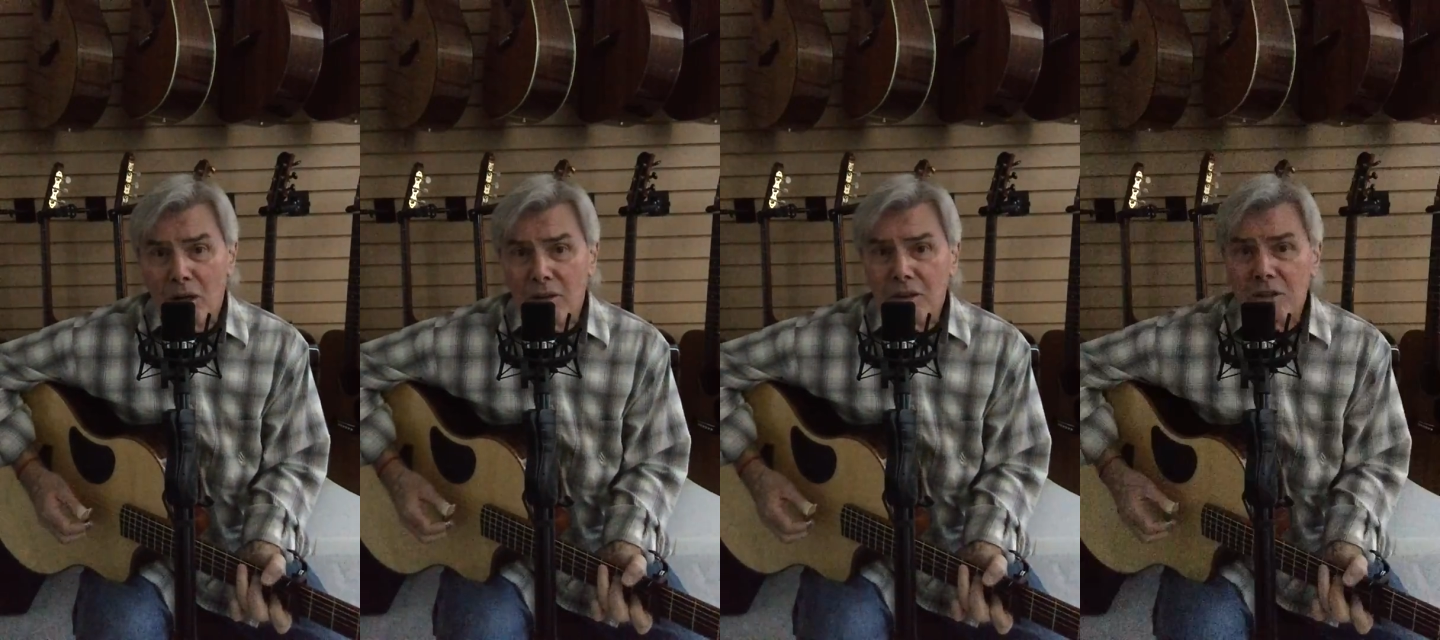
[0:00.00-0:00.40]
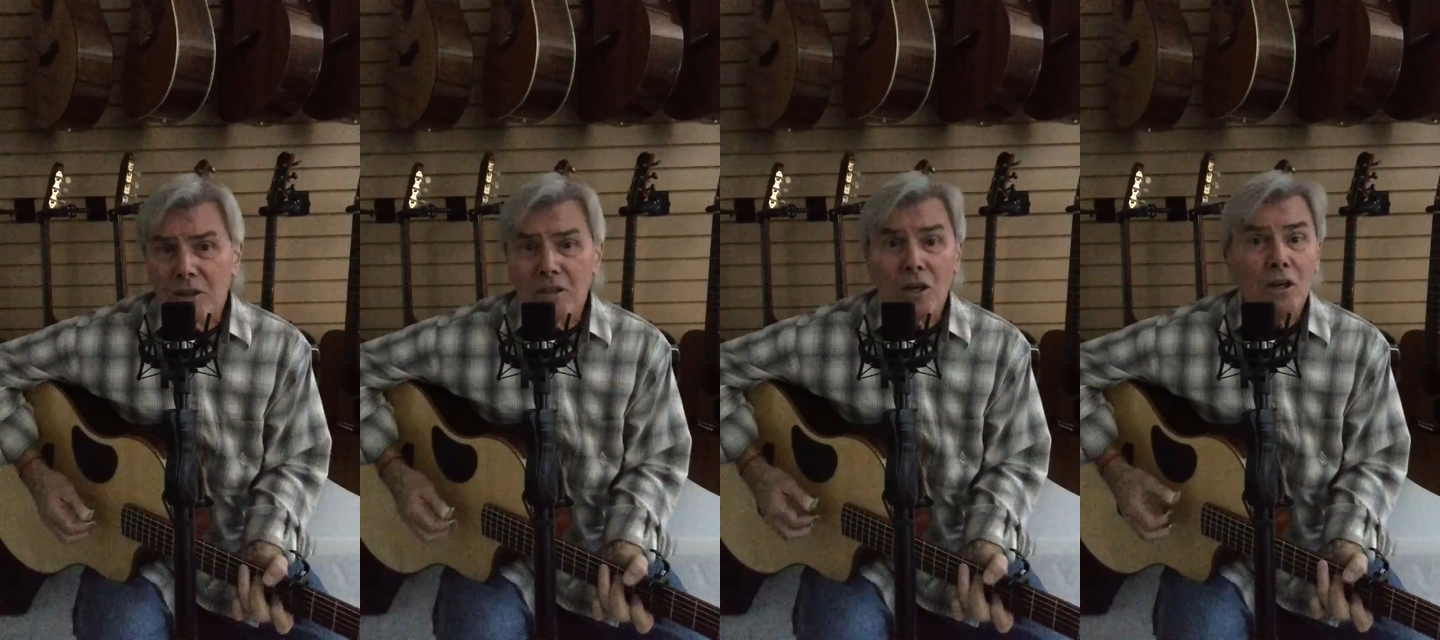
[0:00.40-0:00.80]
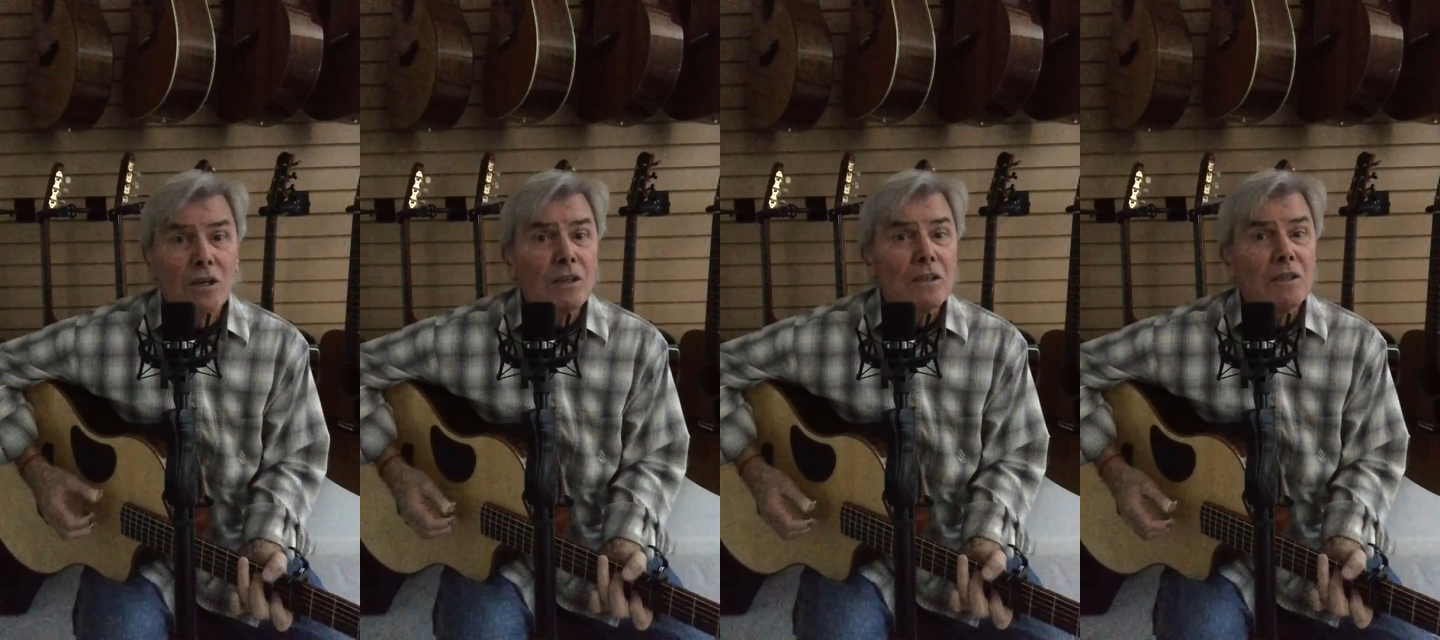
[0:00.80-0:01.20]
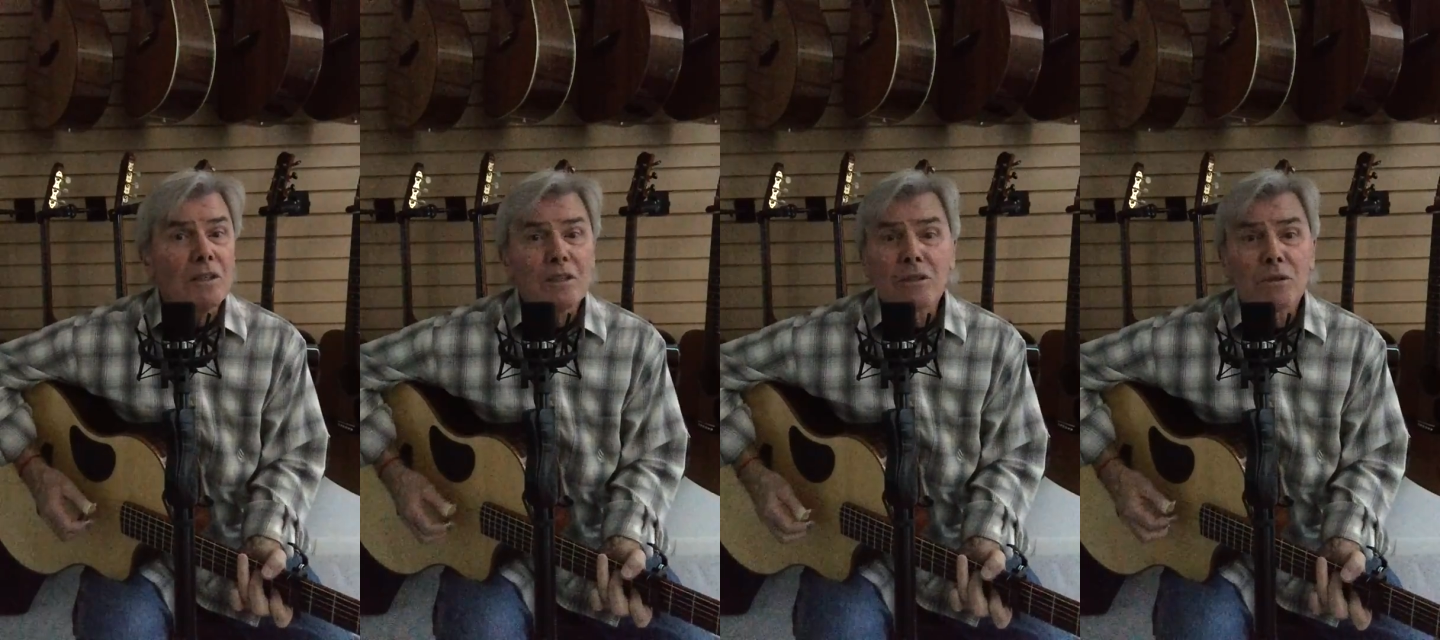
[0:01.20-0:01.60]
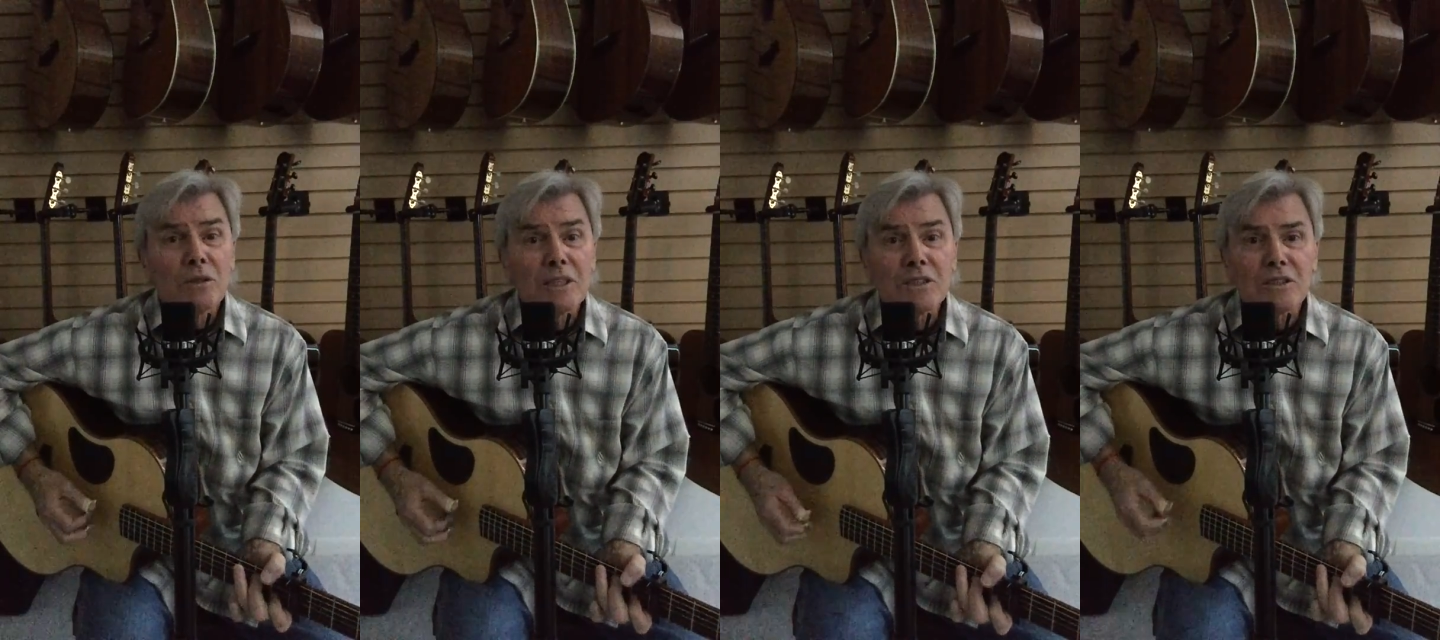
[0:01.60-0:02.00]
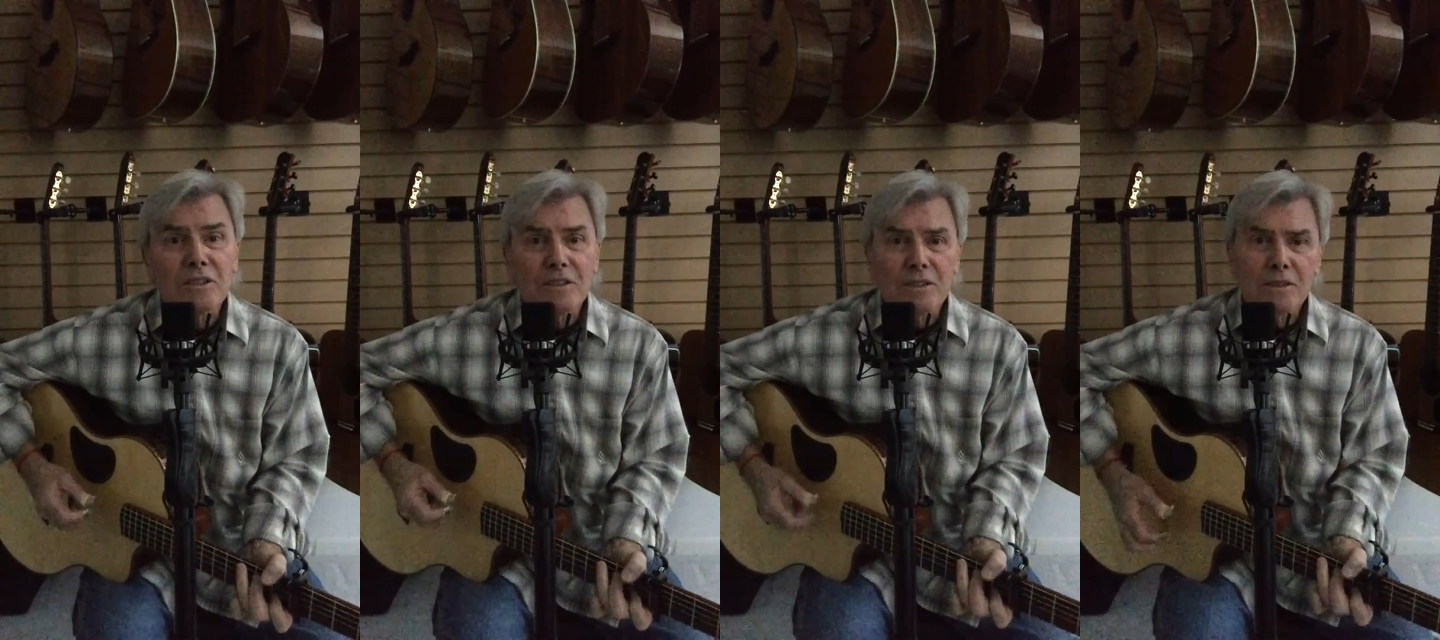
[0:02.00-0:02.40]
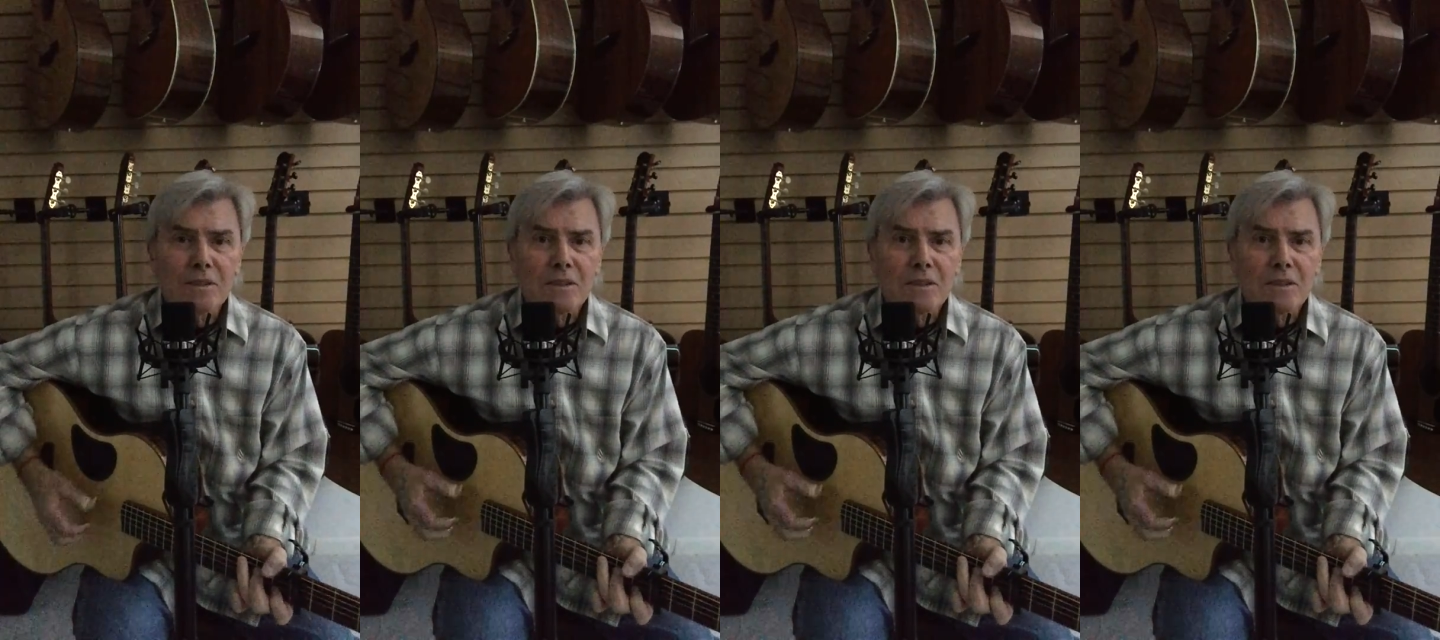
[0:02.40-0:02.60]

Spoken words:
Brotherhood of creatures,